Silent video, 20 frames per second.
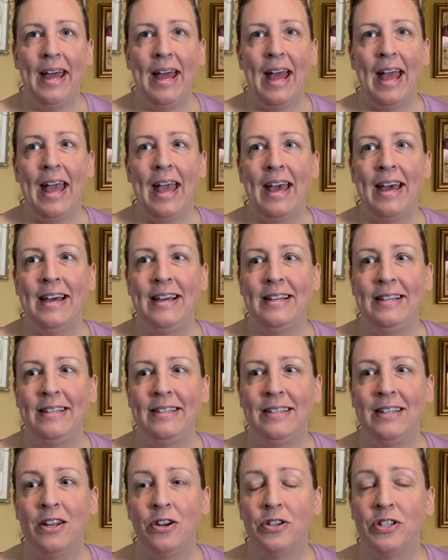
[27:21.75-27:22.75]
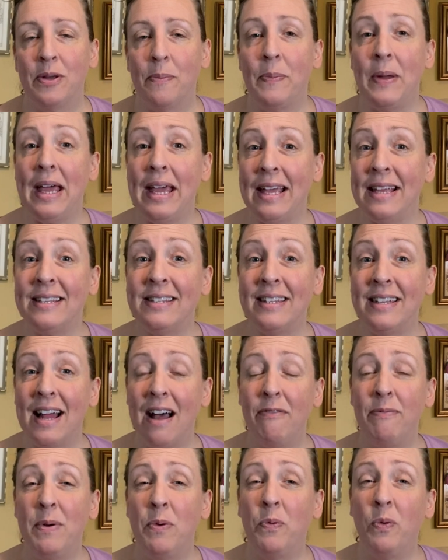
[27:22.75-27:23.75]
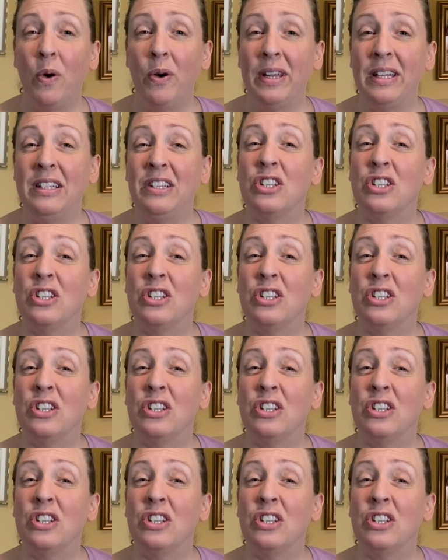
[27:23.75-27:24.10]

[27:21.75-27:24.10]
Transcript: And there's a piece that I've been wanting